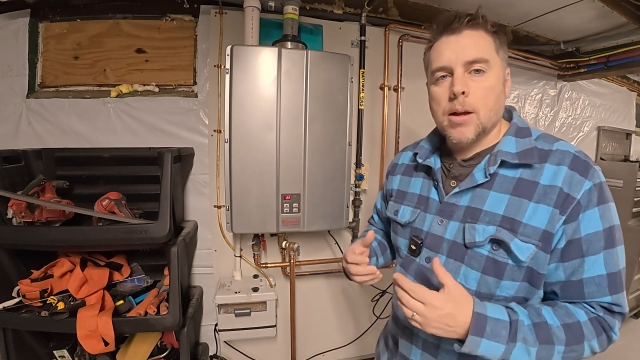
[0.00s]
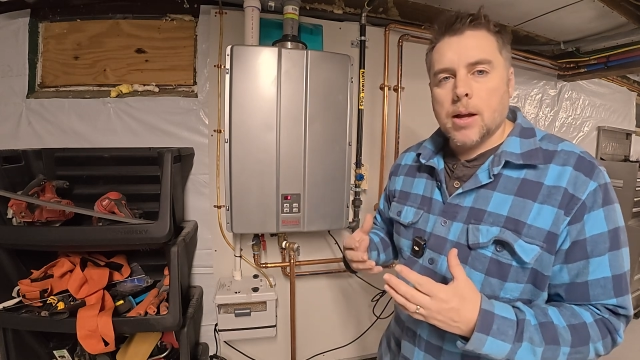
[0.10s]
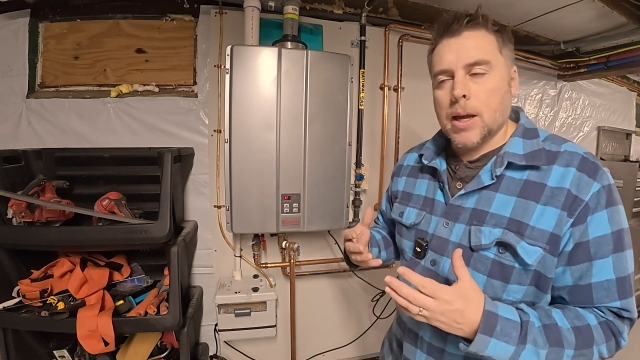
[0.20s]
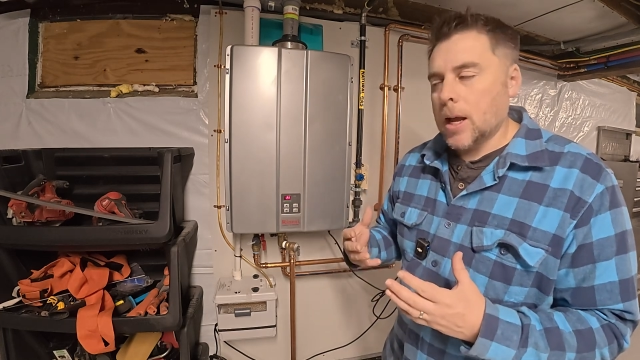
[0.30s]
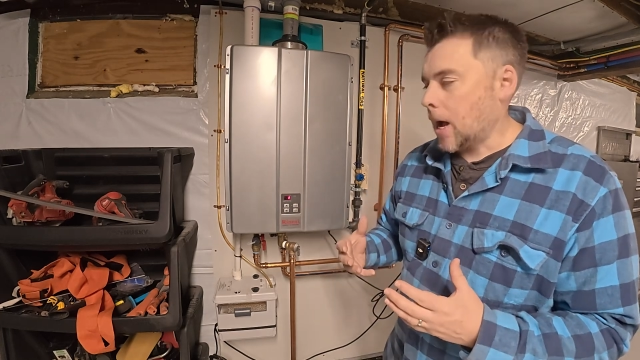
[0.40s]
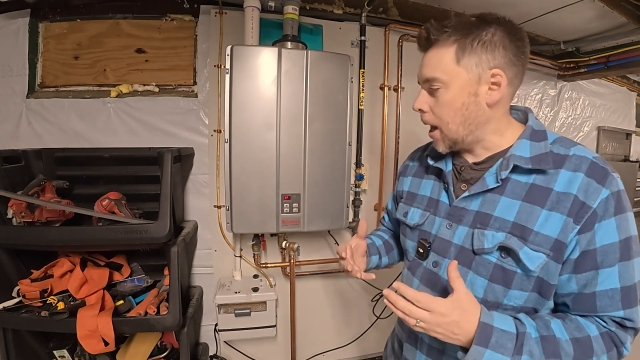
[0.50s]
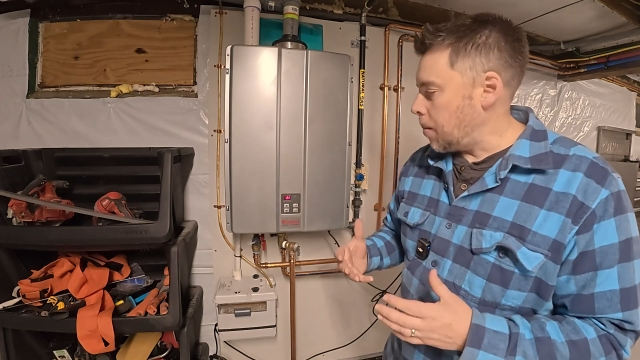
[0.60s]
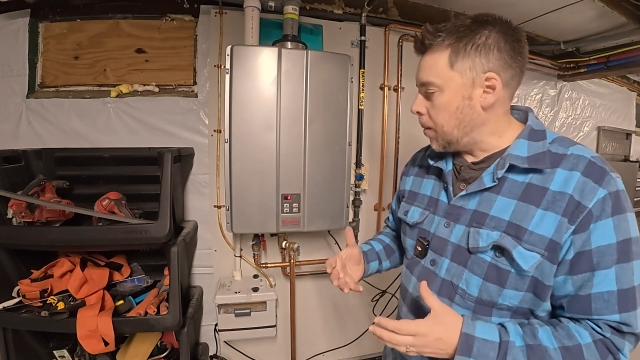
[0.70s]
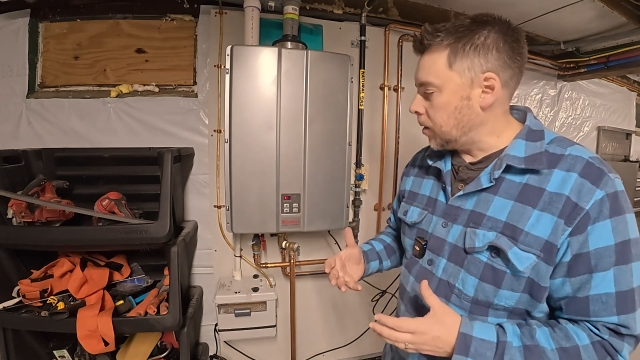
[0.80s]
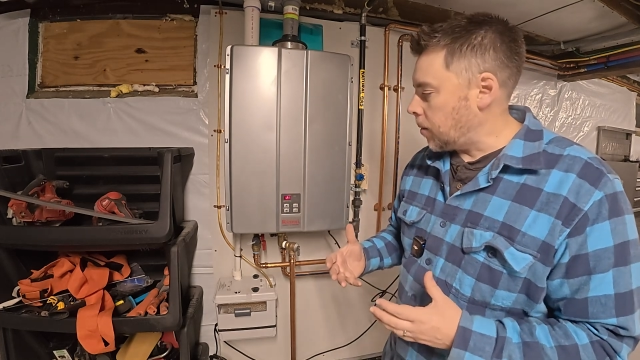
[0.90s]
It can kind
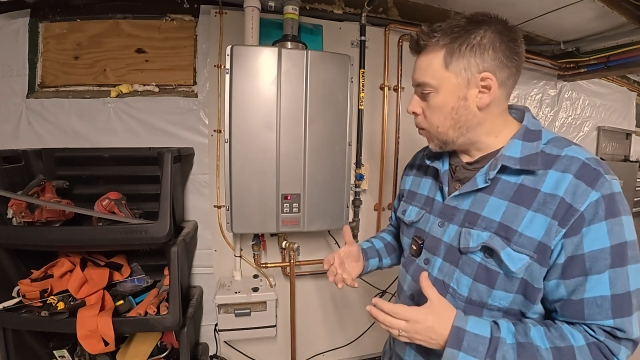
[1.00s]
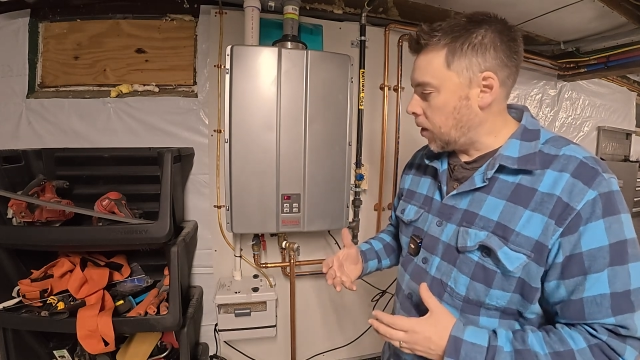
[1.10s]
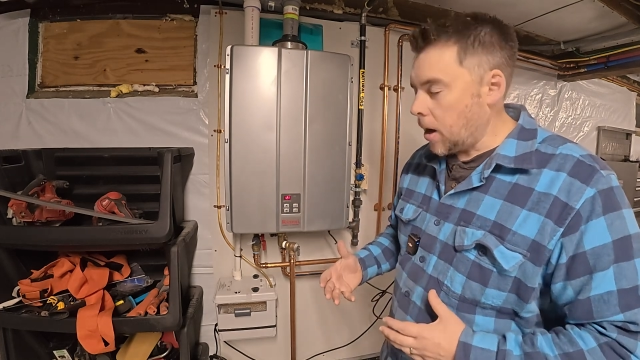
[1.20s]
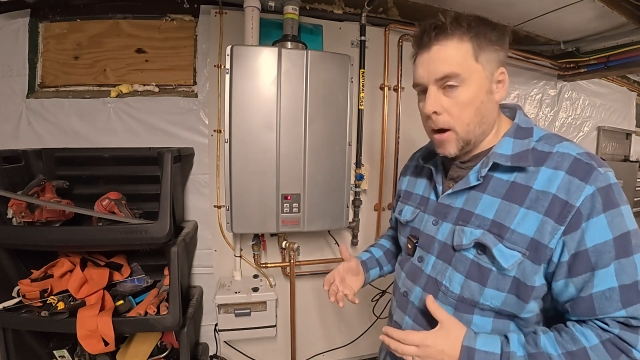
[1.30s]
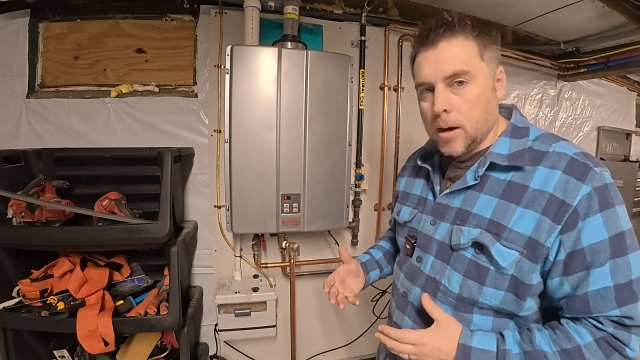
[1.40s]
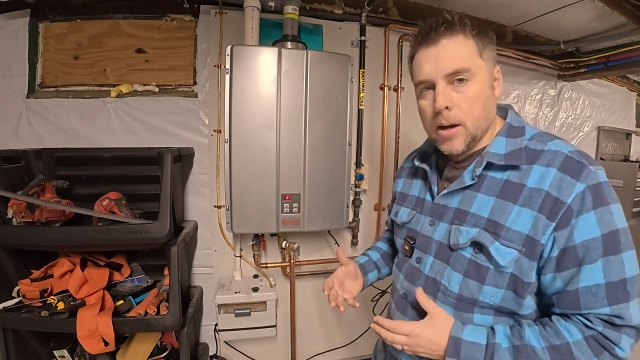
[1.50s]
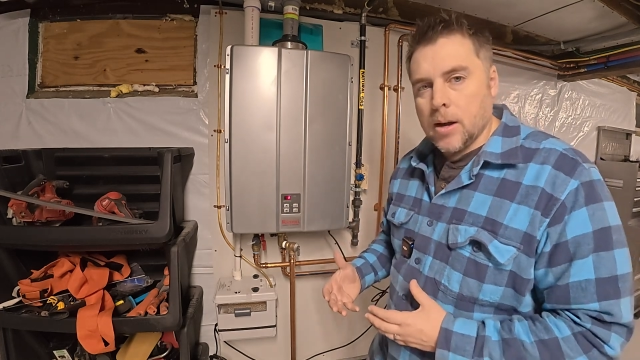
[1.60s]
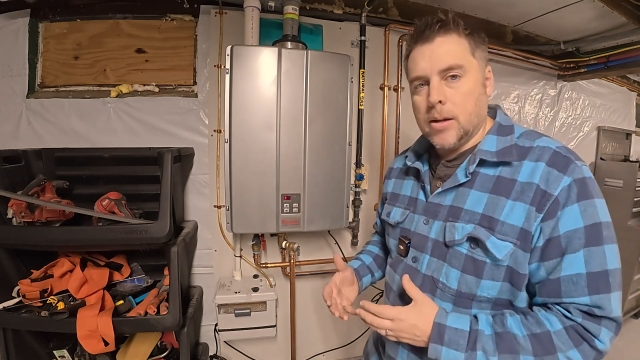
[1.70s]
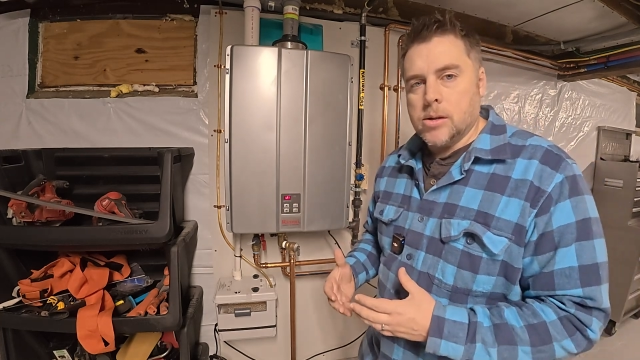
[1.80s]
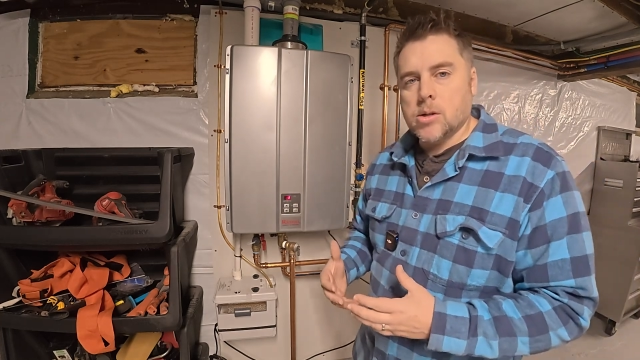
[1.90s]
of build up with gunk,
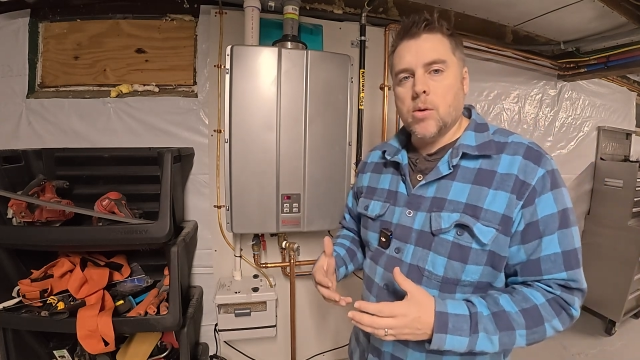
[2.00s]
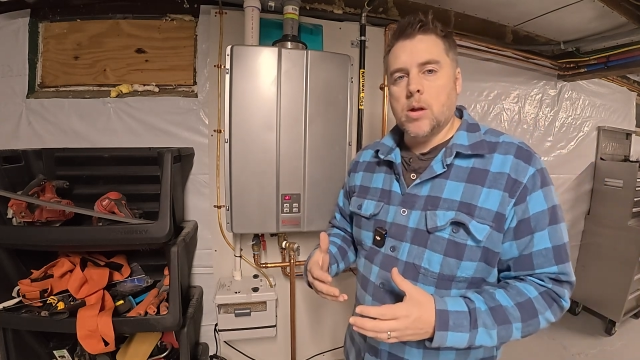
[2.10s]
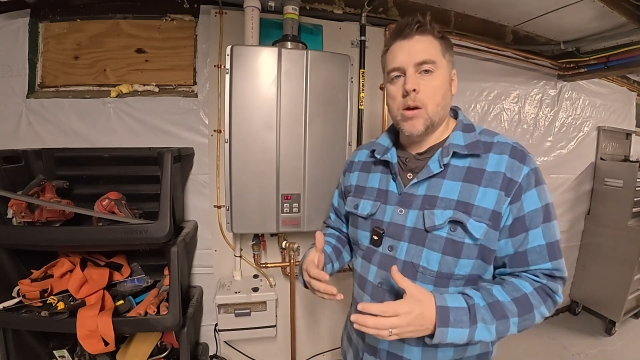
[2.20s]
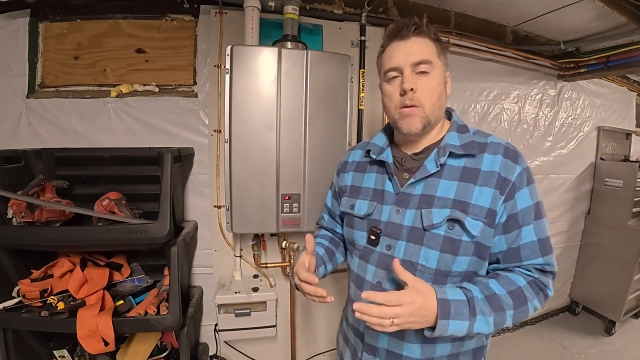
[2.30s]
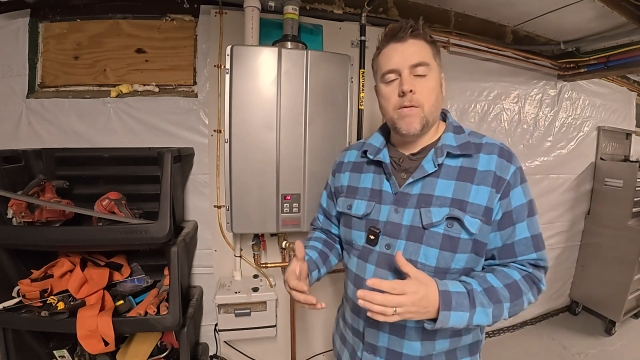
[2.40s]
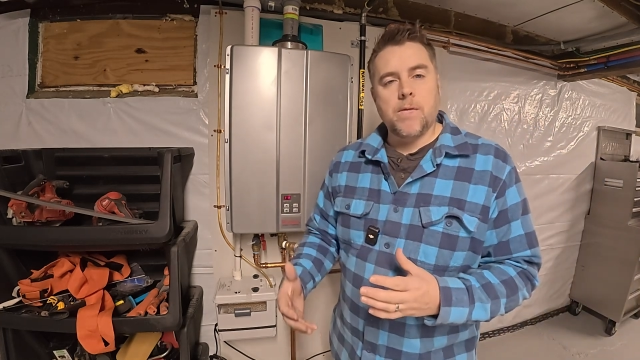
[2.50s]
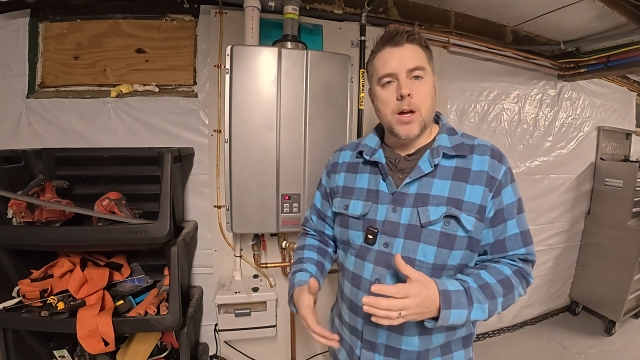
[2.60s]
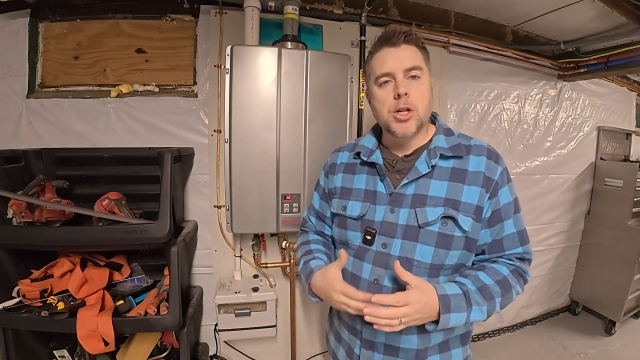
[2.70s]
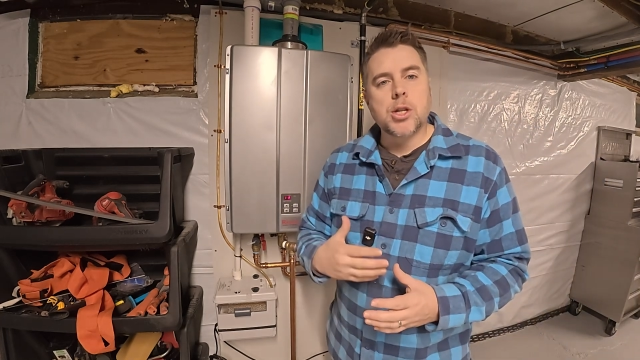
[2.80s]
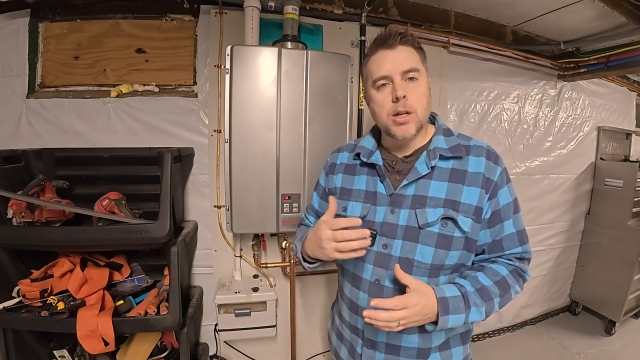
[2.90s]
and so they'll
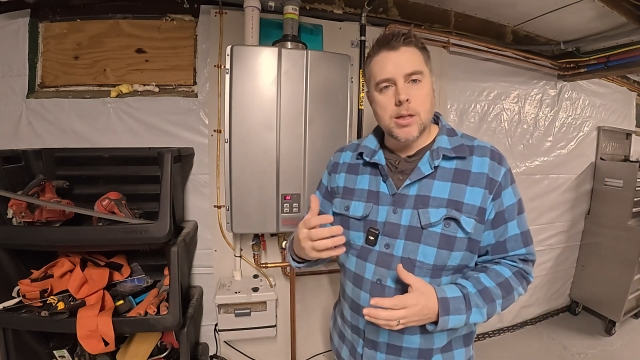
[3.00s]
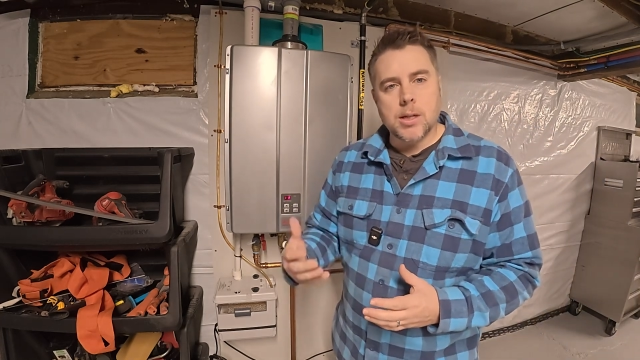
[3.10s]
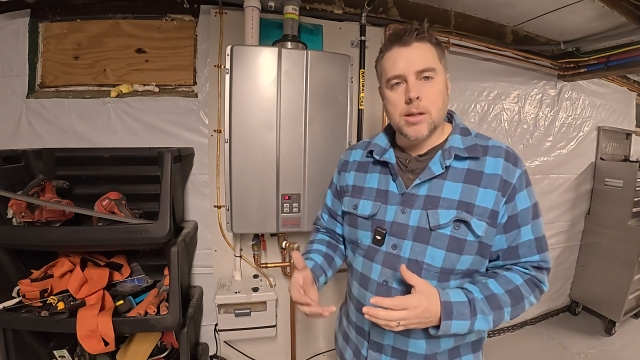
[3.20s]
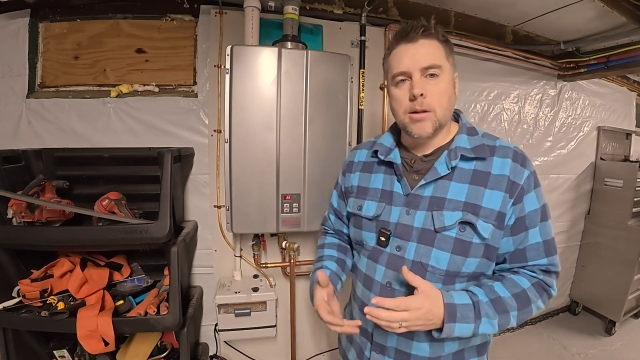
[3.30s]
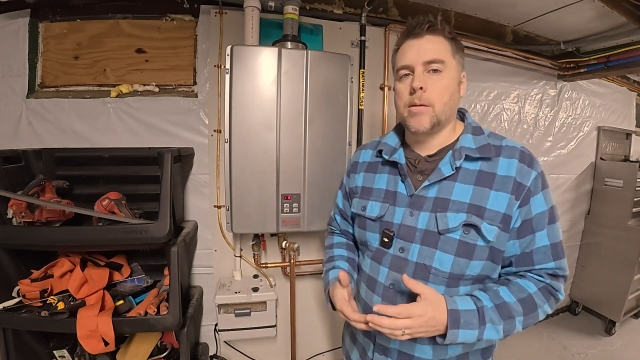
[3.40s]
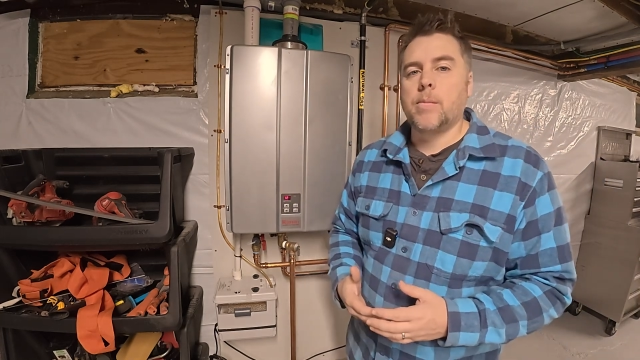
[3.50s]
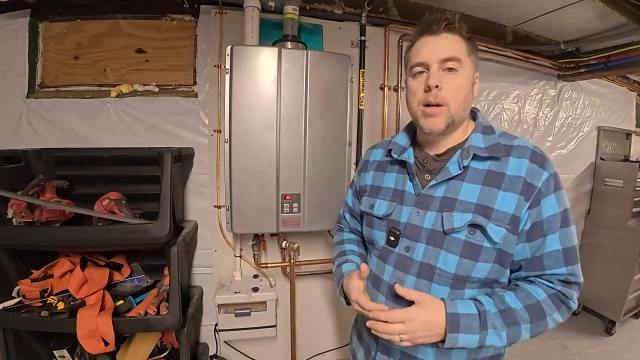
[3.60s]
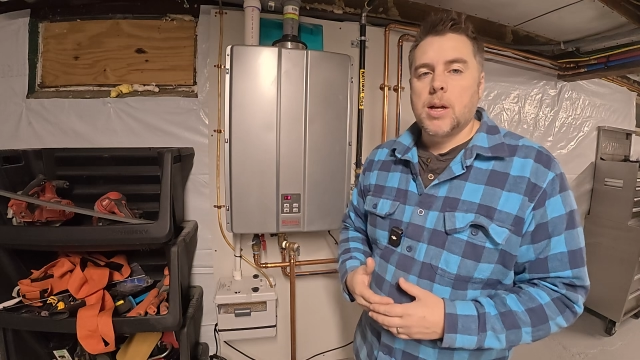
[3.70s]
flush the system,